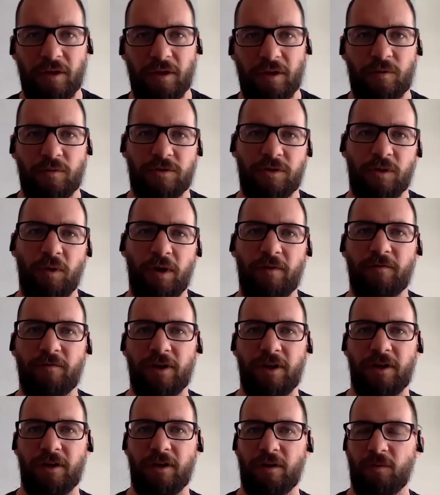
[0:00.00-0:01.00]
like so we're
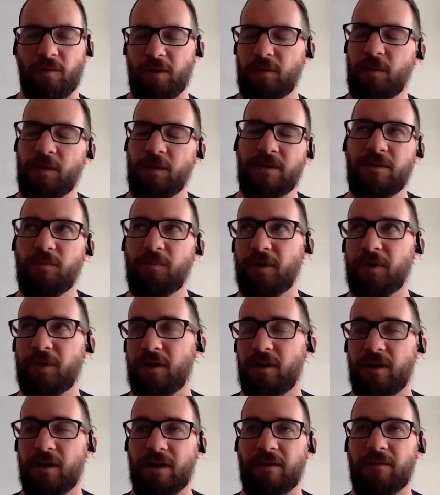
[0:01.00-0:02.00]
really we're, we're still
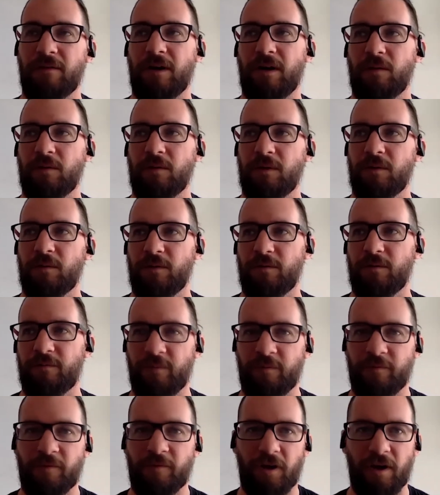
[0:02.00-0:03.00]
pretty early, right? We, we
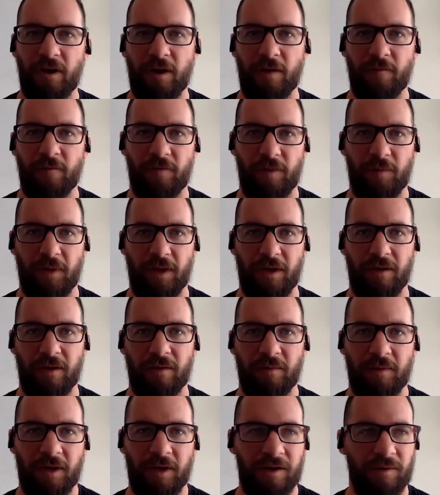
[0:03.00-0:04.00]
have got an MVP in the
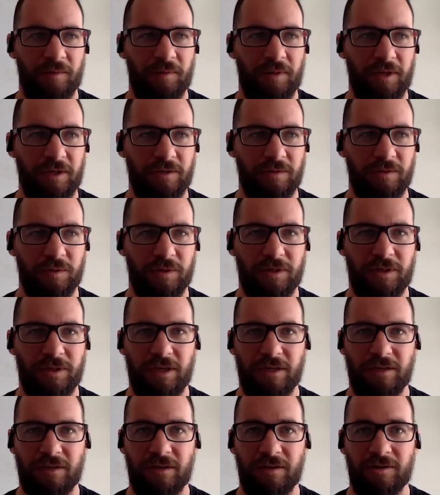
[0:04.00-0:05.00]
marketplace which we're
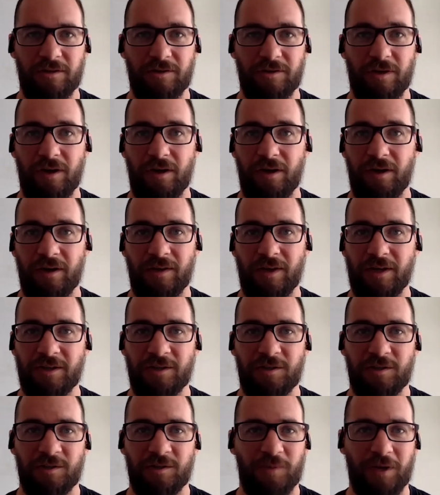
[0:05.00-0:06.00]
testing and trialing, and
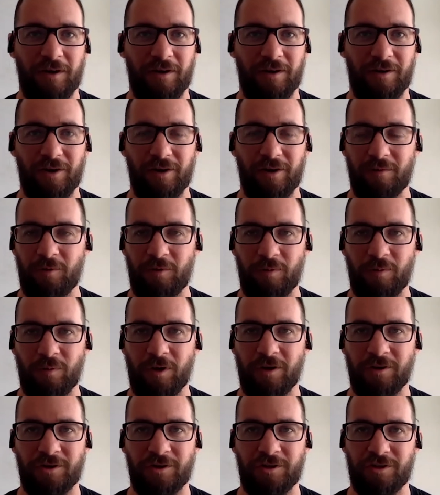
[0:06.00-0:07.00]
that's just been incredible to
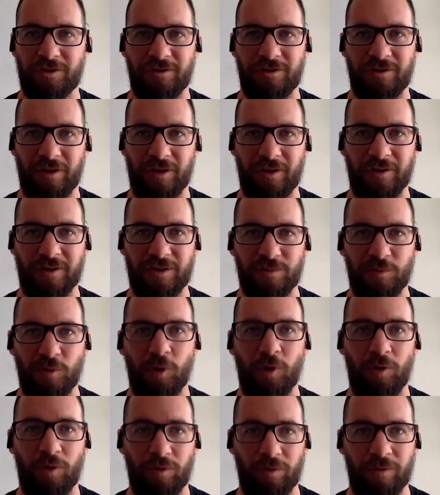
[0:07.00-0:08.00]
watch. You know, in
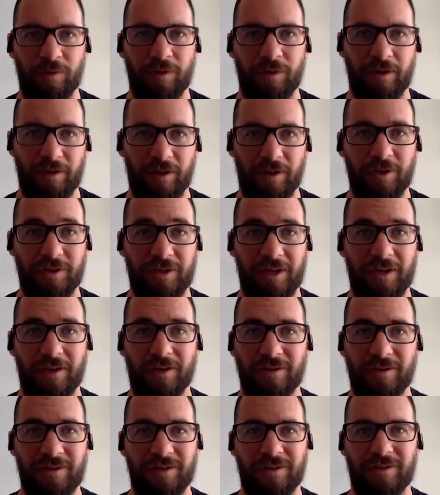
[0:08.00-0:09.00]
small closed
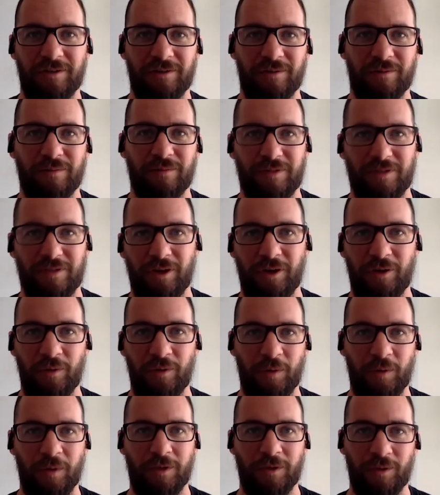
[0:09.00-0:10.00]
ecosystems, you know,
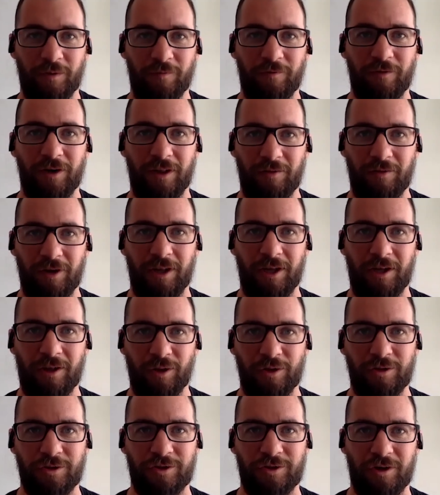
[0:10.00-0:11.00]
we're, we're doing really really
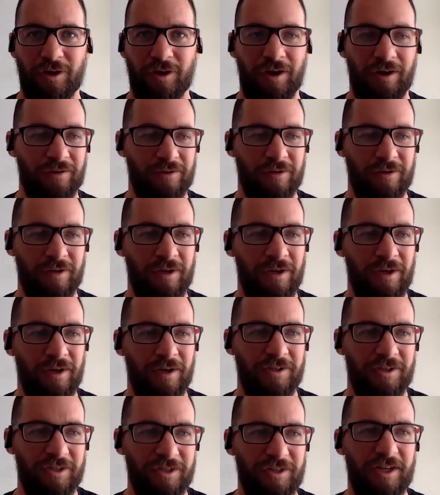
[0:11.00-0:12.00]
close trials
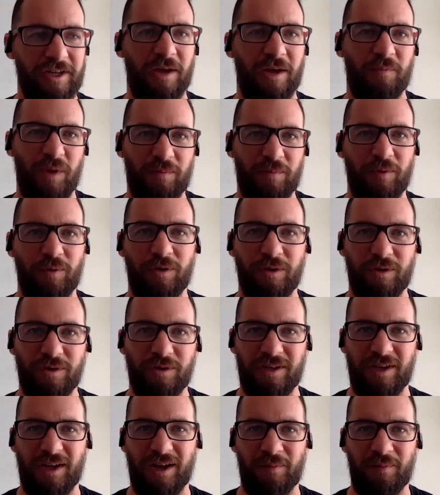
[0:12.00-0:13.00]
just to get people
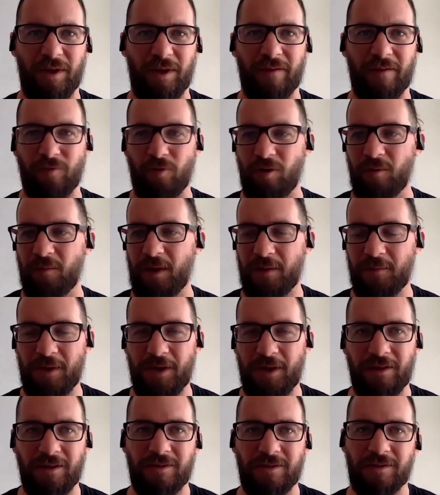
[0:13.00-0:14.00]
using our platform. I
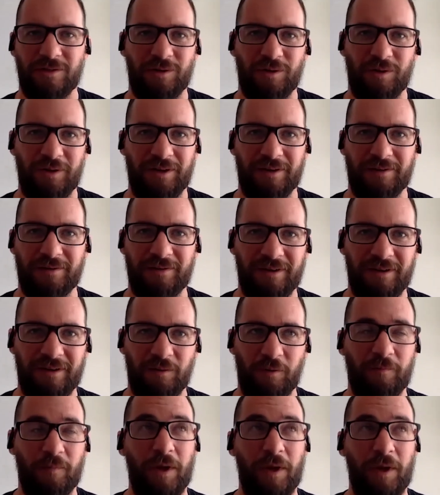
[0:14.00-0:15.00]
mean, this is all like
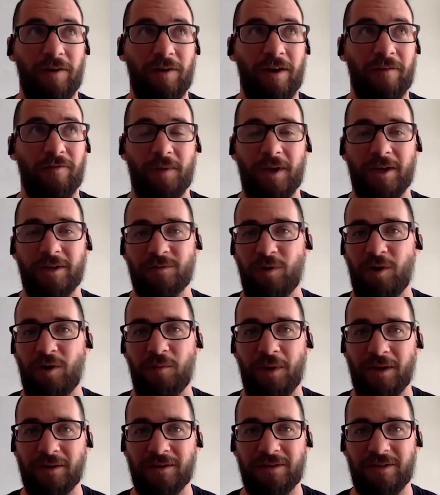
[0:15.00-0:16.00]
we've been around for about 12
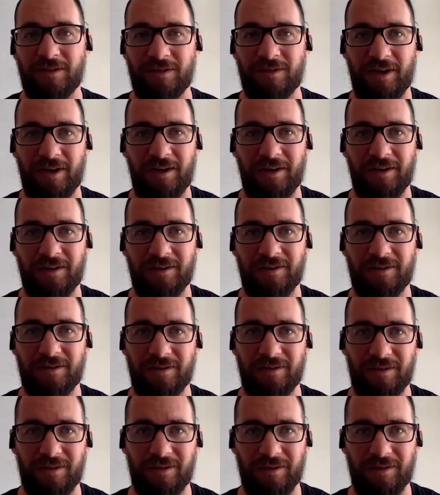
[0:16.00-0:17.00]
months as Stadius
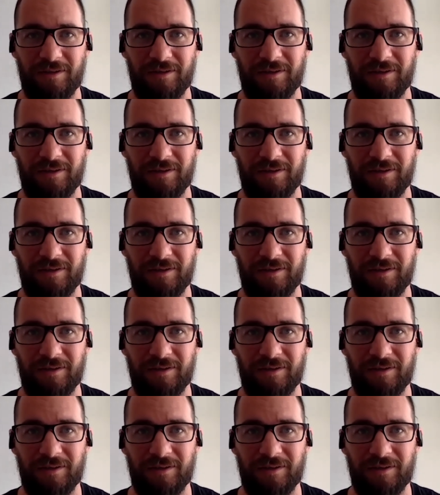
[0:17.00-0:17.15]
in,